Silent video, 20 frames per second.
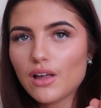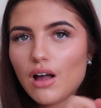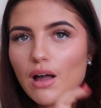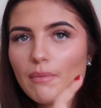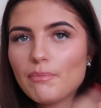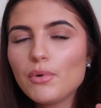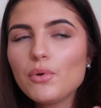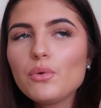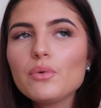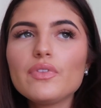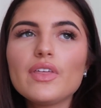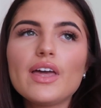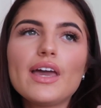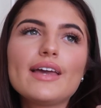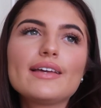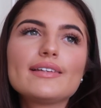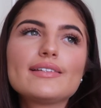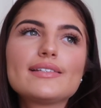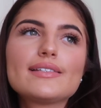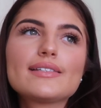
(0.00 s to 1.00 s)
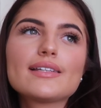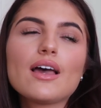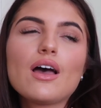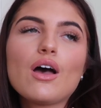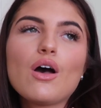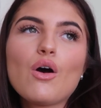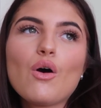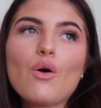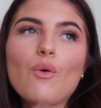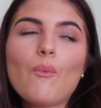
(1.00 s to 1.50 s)
I bought this
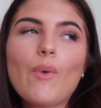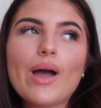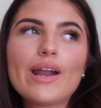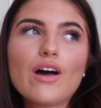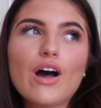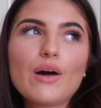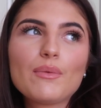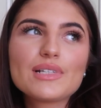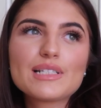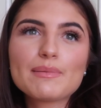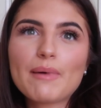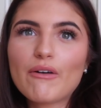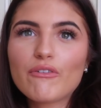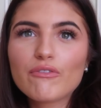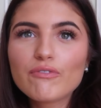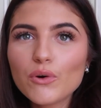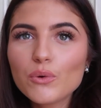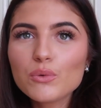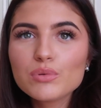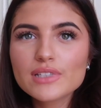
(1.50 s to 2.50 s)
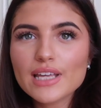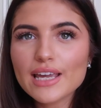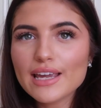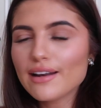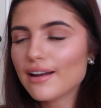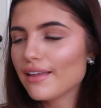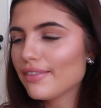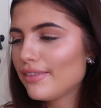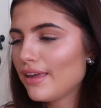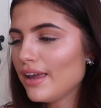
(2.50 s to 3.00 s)
when I was about
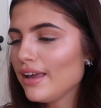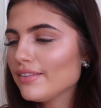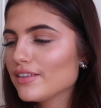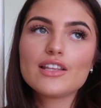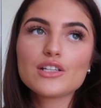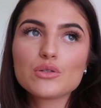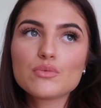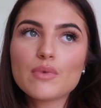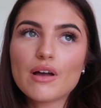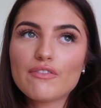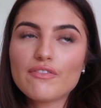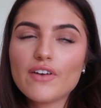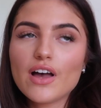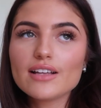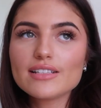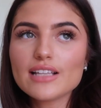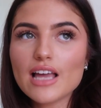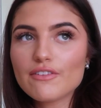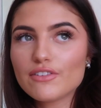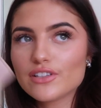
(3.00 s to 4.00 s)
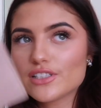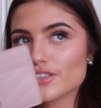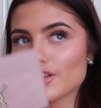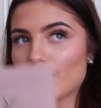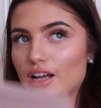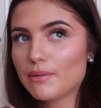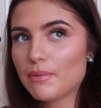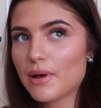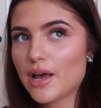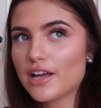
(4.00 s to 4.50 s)
14, I think. This was my first ever
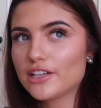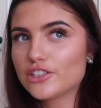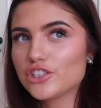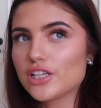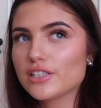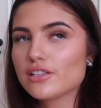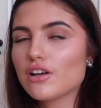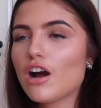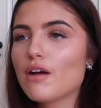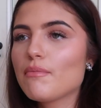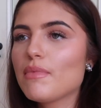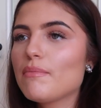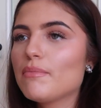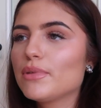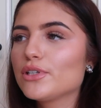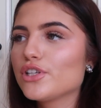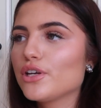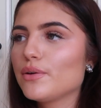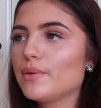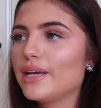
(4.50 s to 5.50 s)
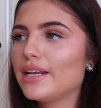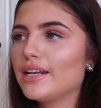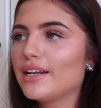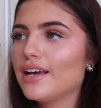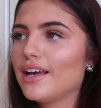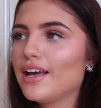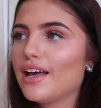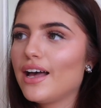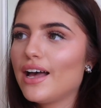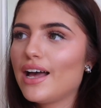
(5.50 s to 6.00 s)
designer purchase. I remember
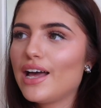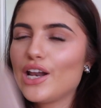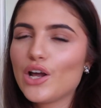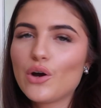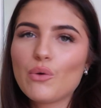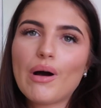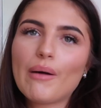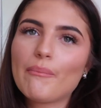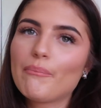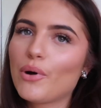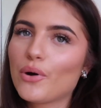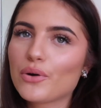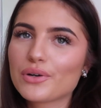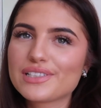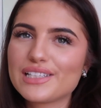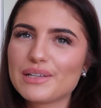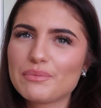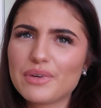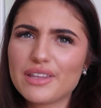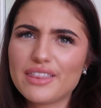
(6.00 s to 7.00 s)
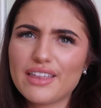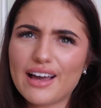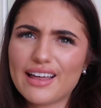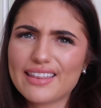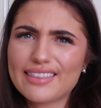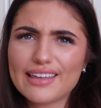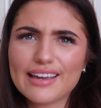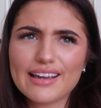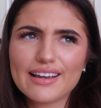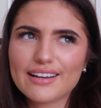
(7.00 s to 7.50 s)
doing a little unboxing with it,
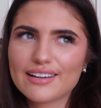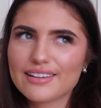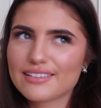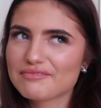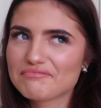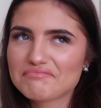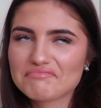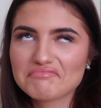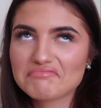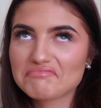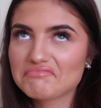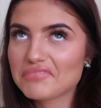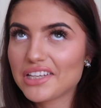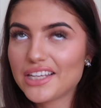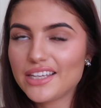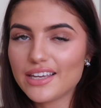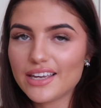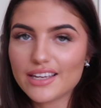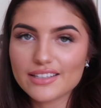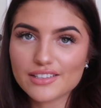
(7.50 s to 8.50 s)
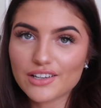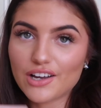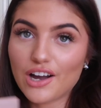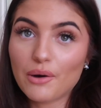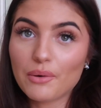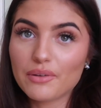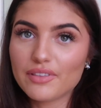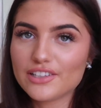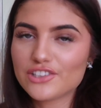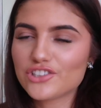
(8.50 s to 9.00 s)
I think, years
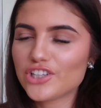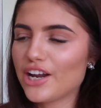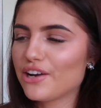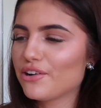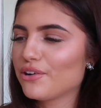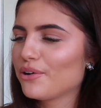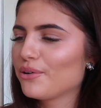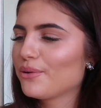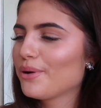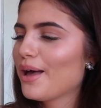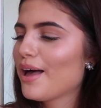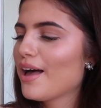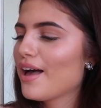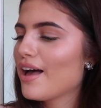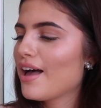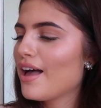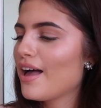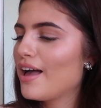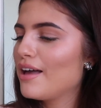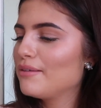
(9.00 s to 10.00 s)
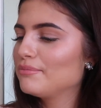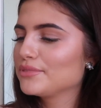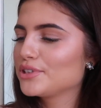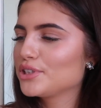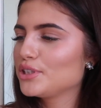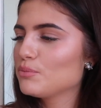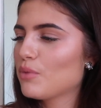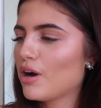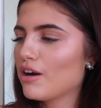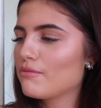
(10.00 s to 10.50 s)
ago on this channel. So
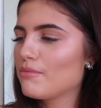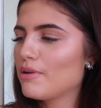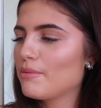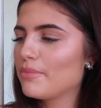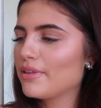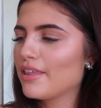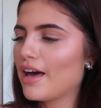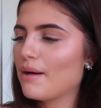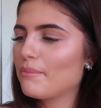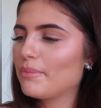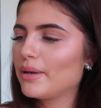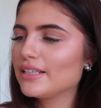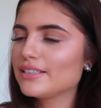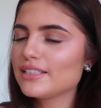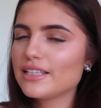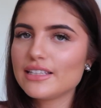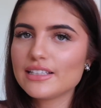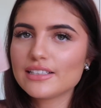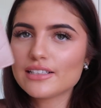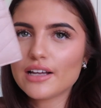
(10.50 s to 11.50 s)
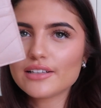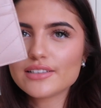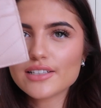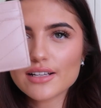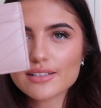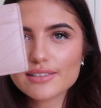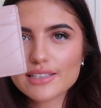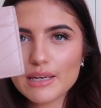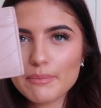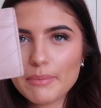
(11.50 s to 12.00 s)
you might remember that. But it's in this like
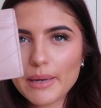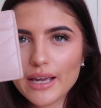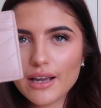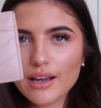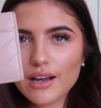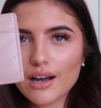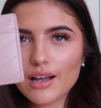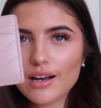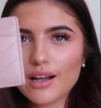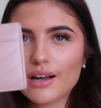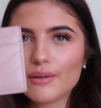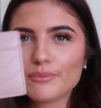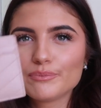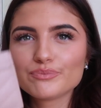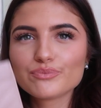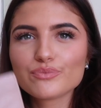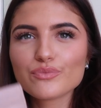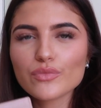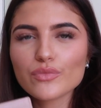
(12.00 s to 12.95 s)
dusky pink colour.